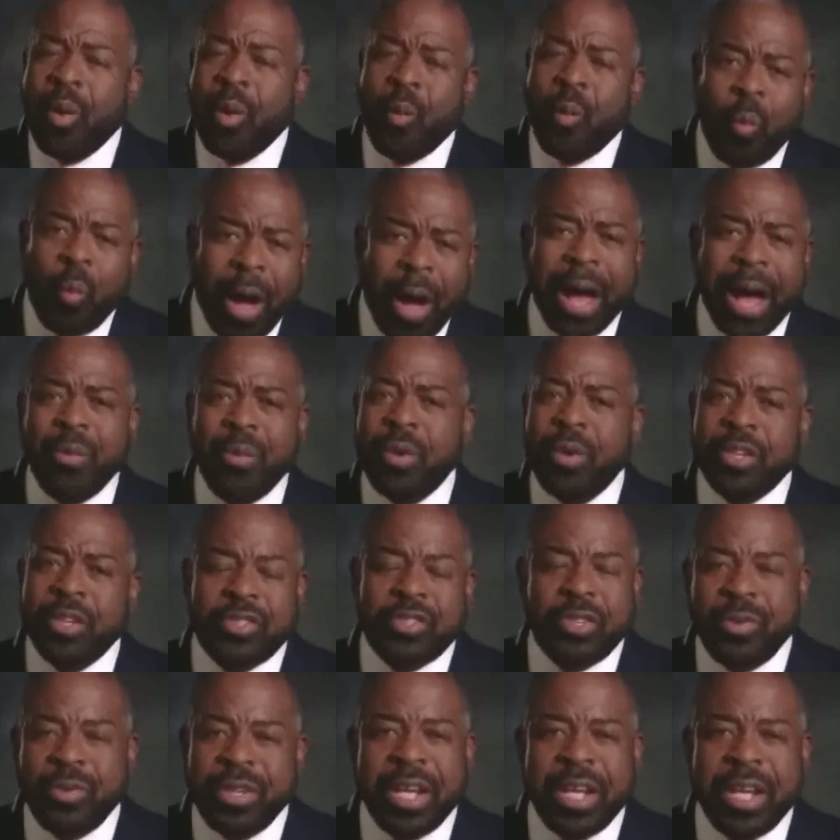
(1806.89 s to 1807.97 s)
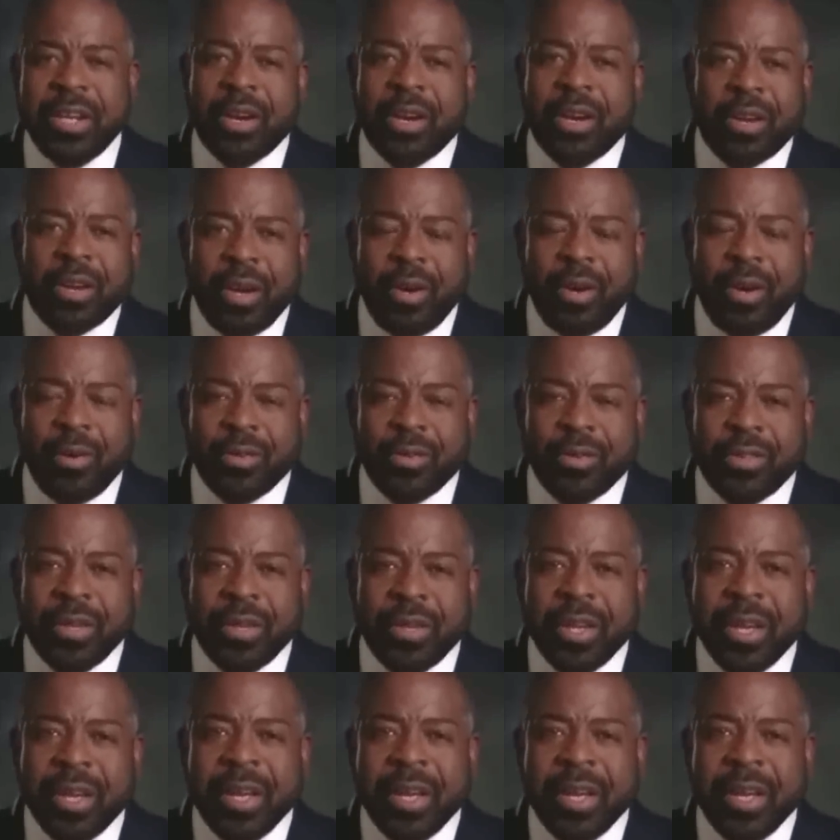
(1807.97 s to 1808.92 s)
Why would you need a coach?